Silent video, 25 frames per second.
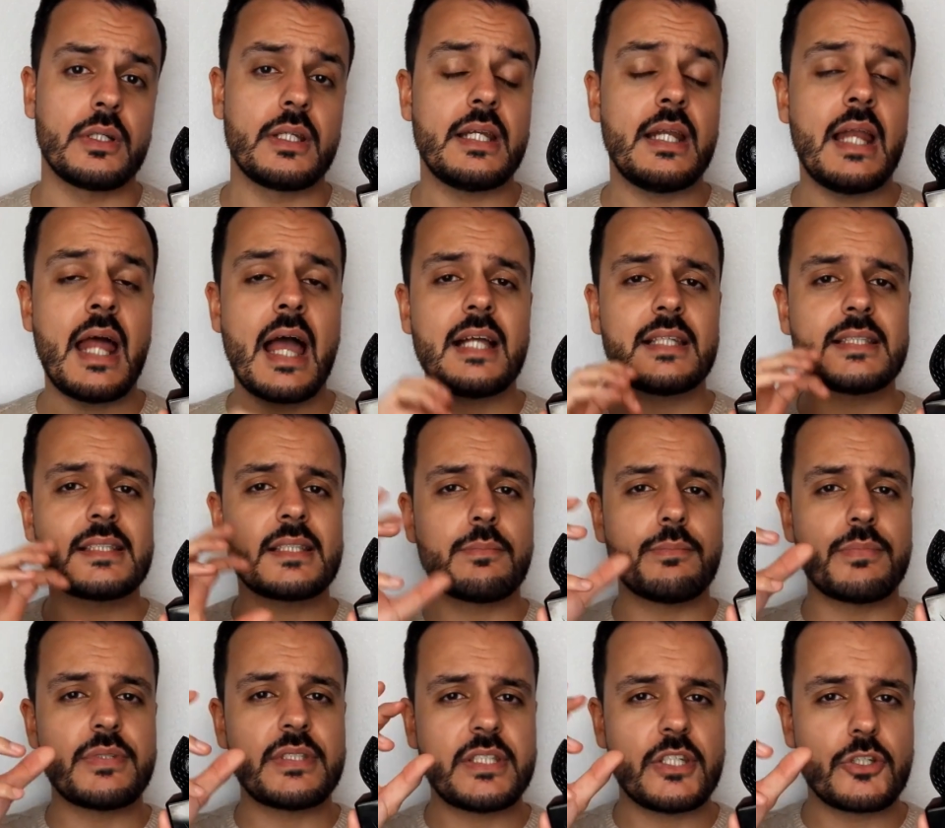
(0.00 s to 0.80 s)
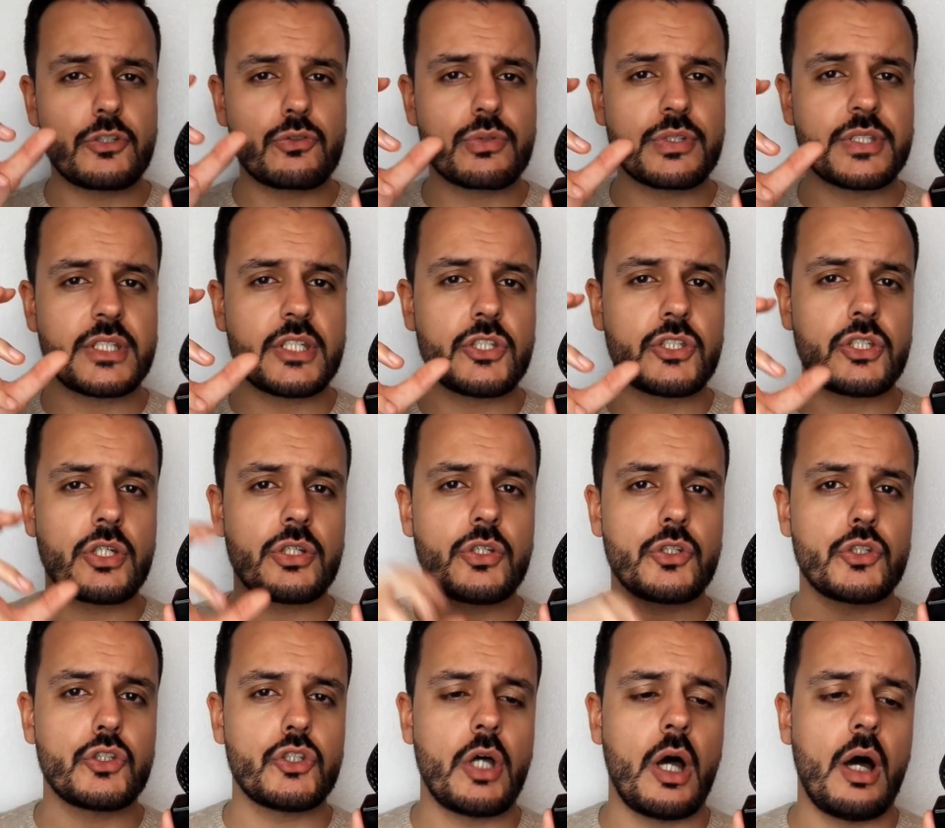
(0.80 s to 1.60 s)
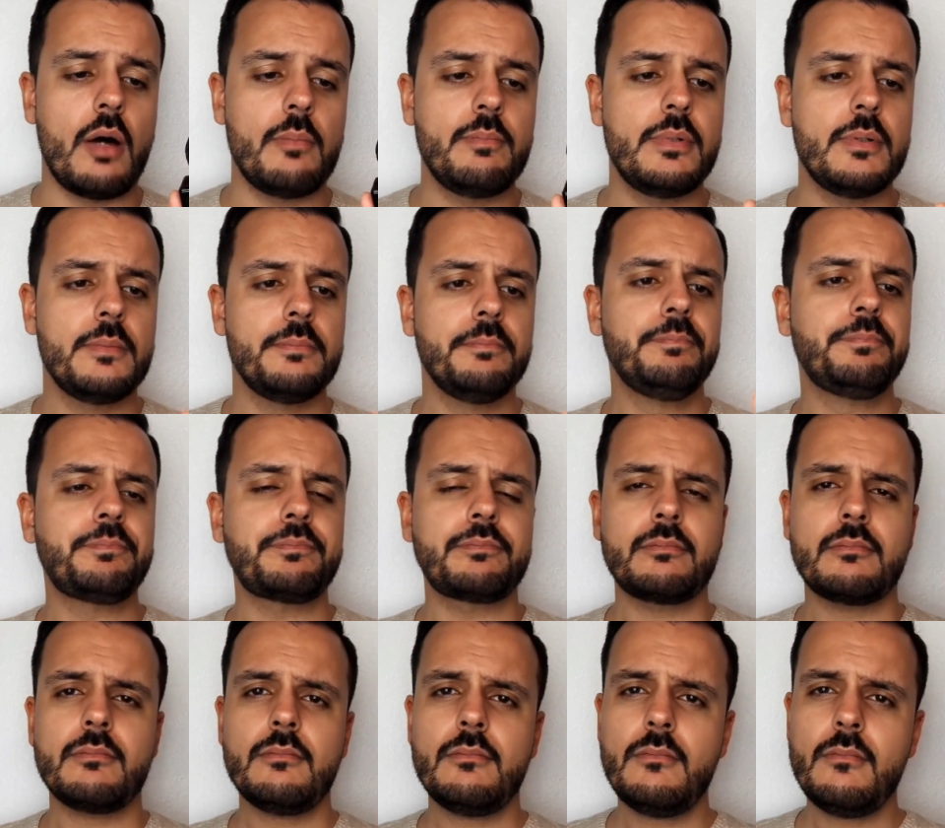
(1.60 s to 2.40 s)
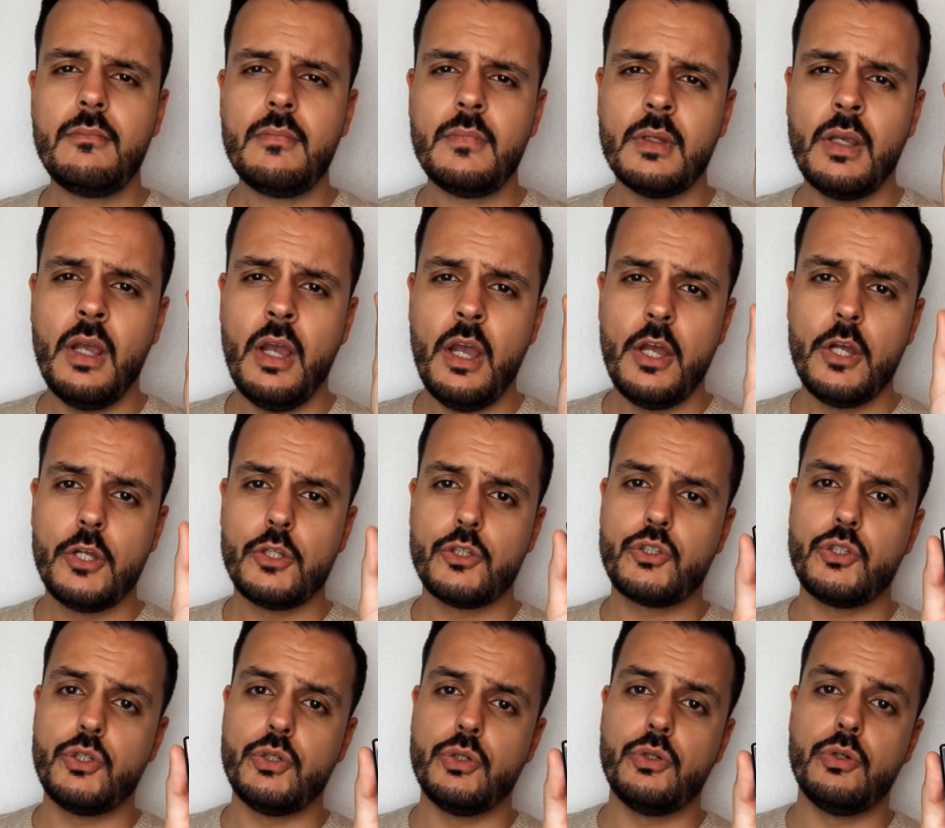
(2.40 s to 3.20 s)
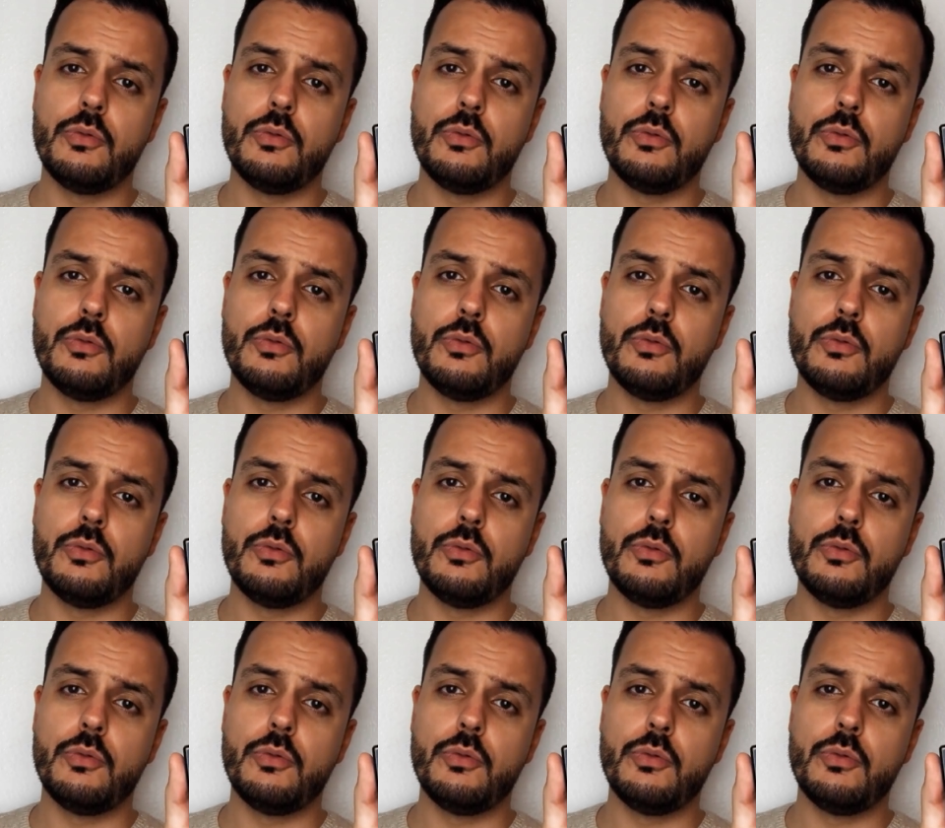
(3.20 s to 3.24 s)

It has some citruses on the top to